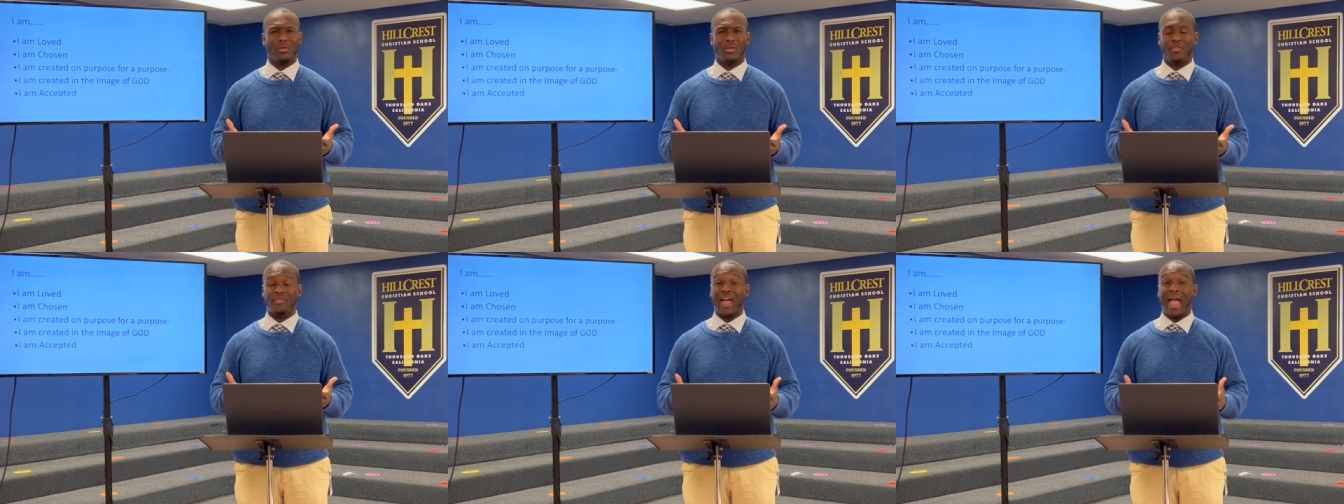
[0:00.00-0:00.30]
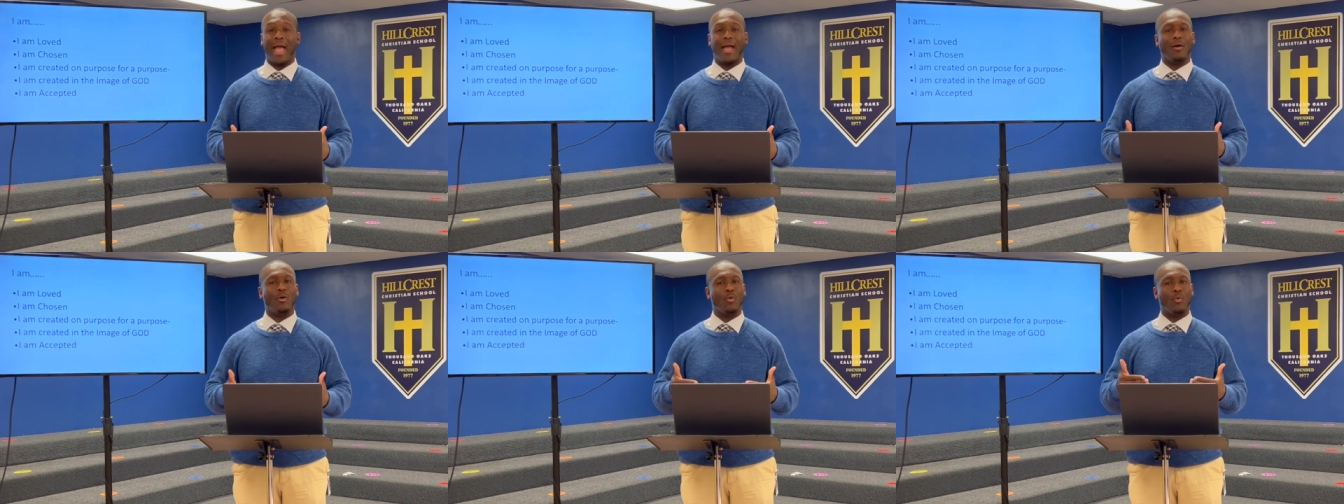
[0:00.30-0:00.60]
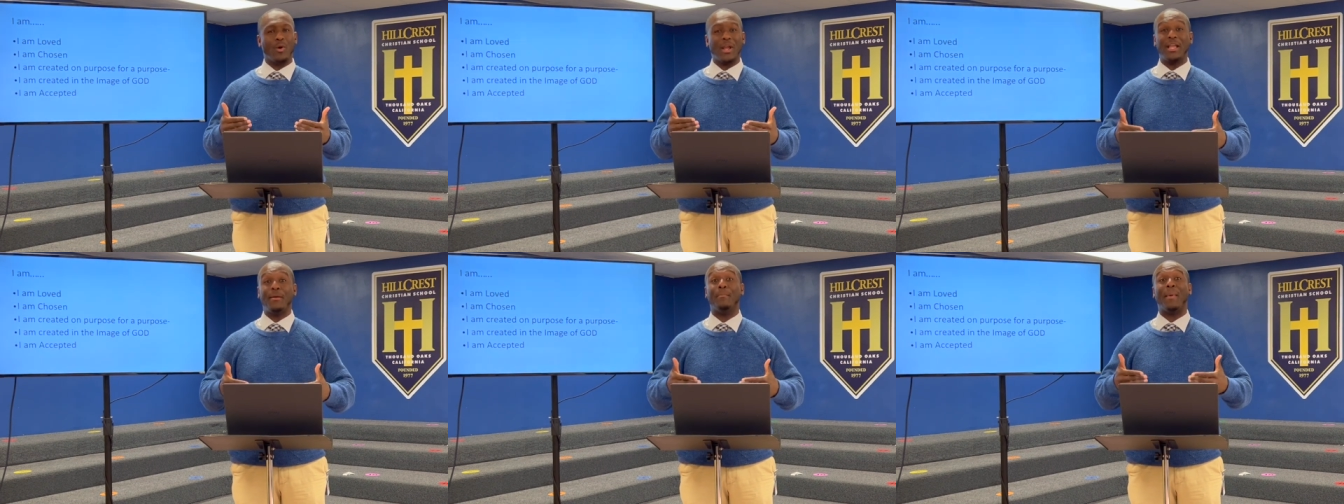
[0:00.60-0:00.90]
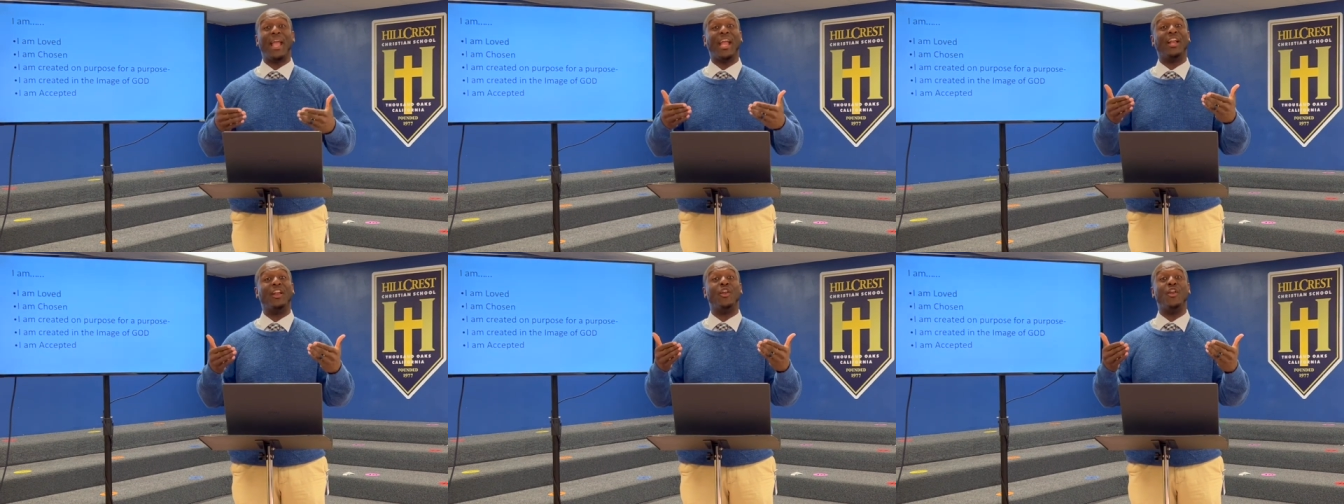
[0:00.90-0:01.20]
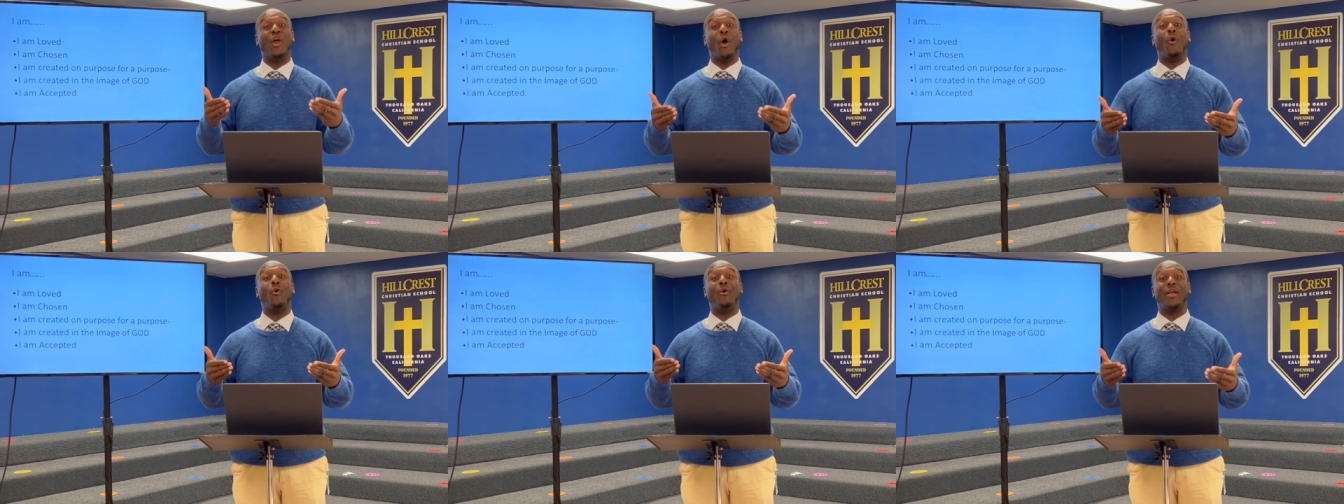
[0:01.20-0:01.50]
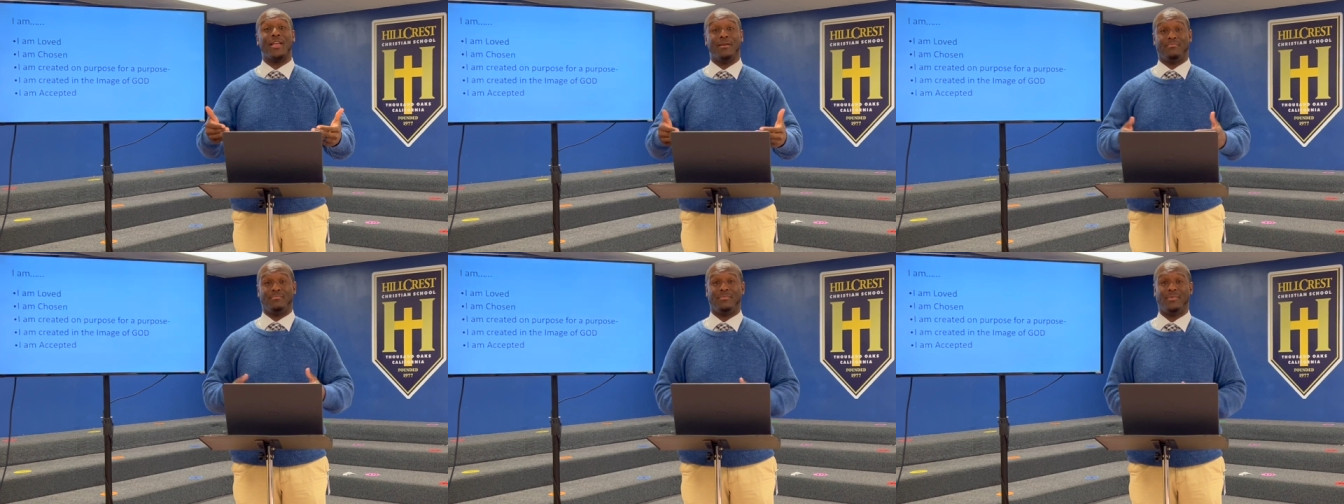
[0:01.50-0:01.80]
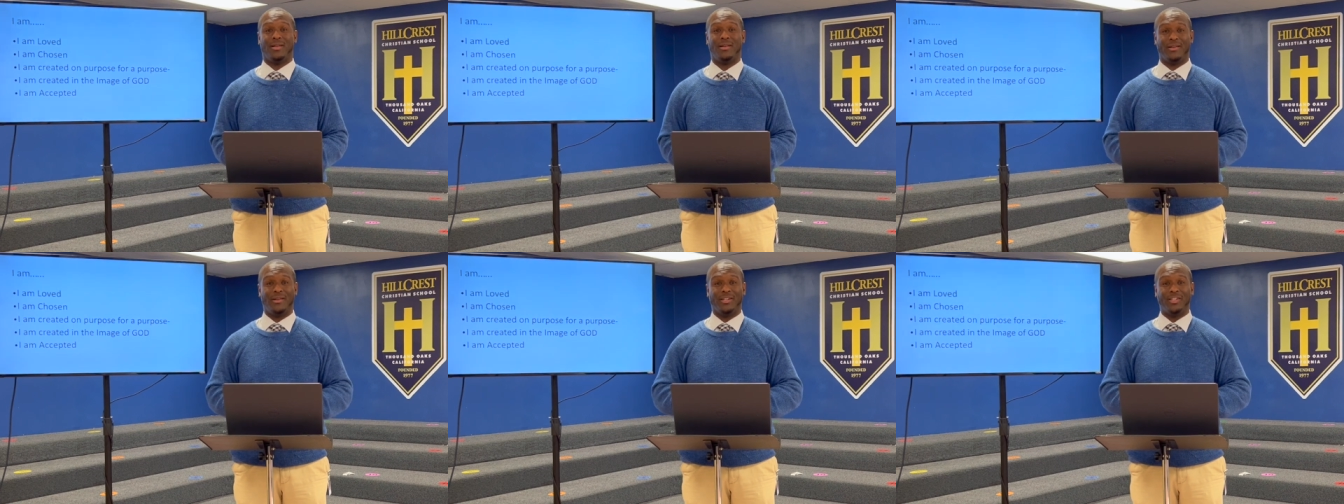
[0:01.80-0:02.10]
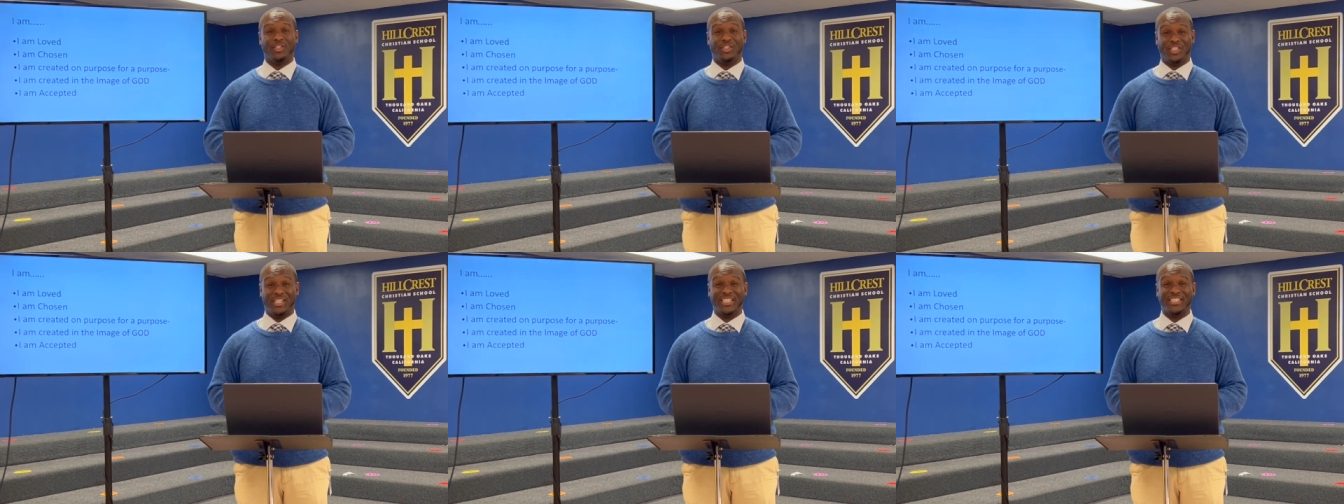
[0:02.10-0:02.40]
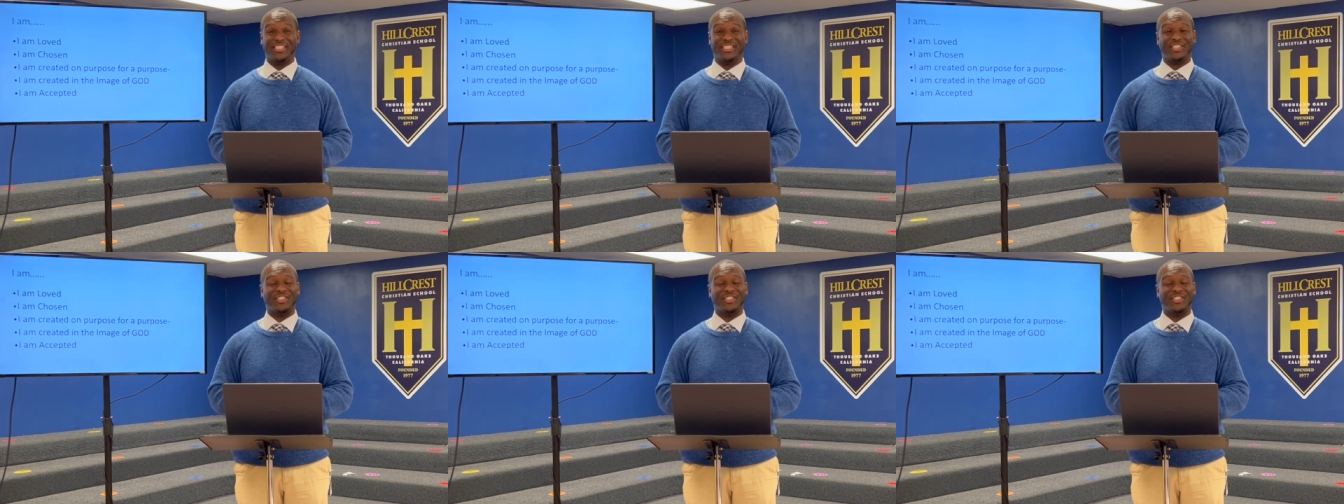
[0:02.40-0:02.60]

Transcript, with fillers: that we may know him, Jesus.